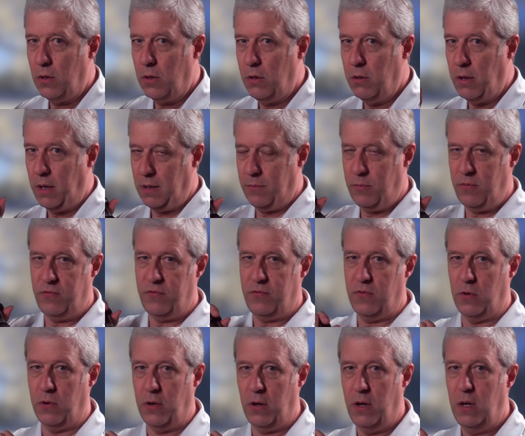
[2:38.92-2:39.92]
you had it
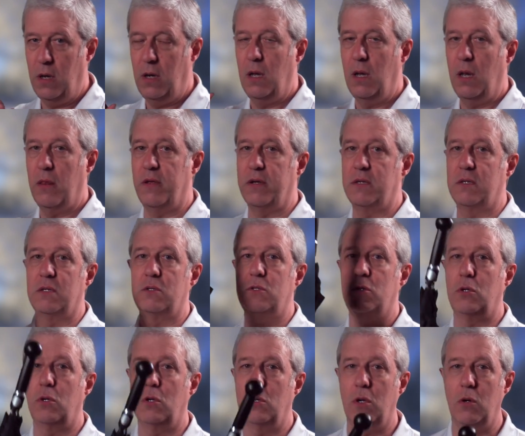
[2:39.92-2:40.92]
before. This is
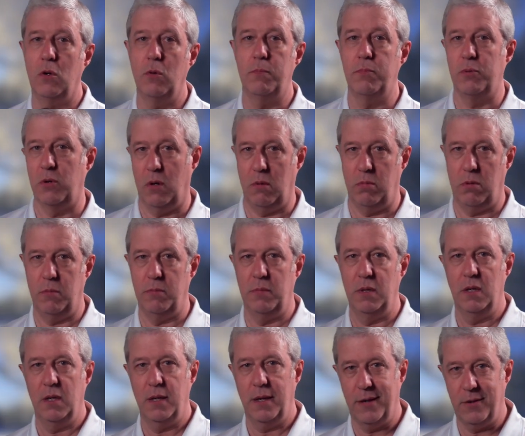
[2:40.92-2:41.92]
no problem
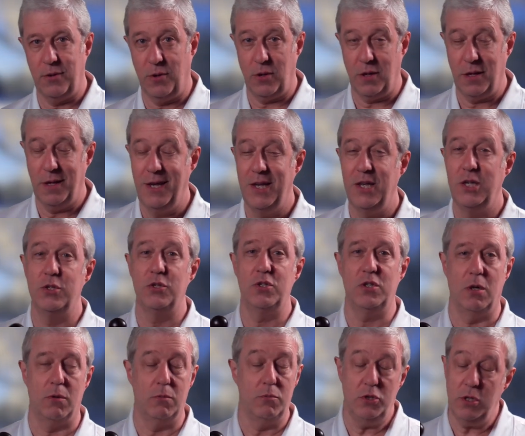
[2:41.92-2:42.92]
at all.
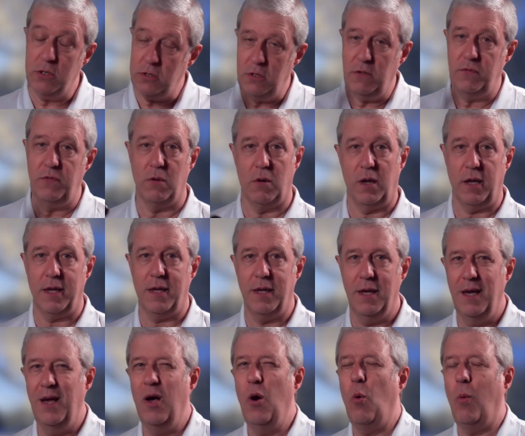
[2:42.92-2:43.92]
So just if you like,
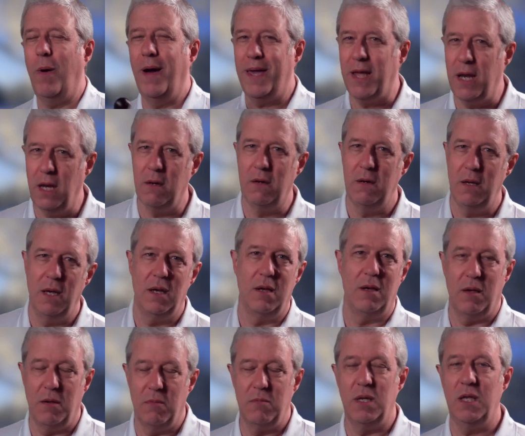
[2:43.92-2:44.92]
well, you know,
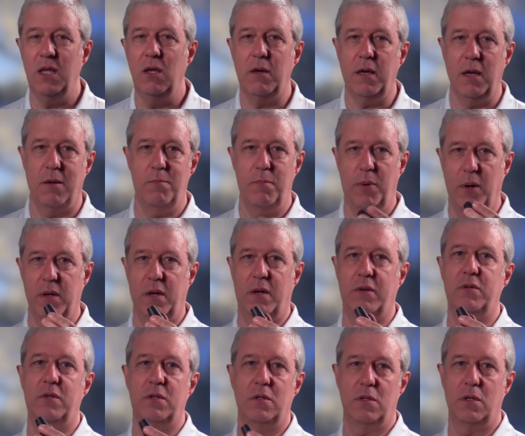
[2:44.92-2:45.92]
you can put
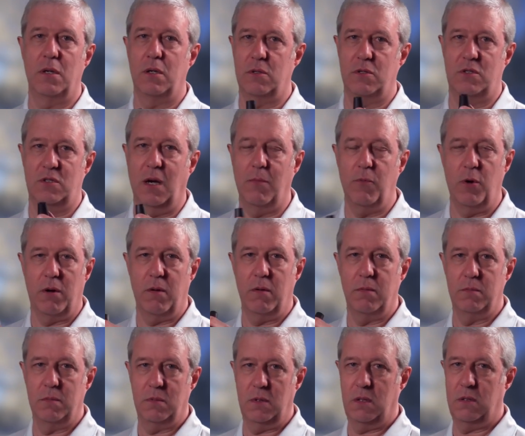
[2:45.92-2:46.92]
it somewhere
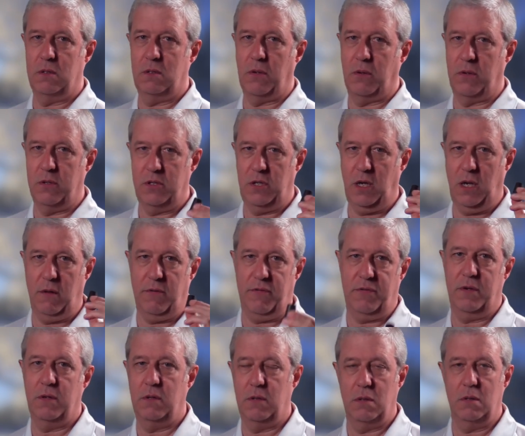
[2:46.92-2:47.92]
to the shelf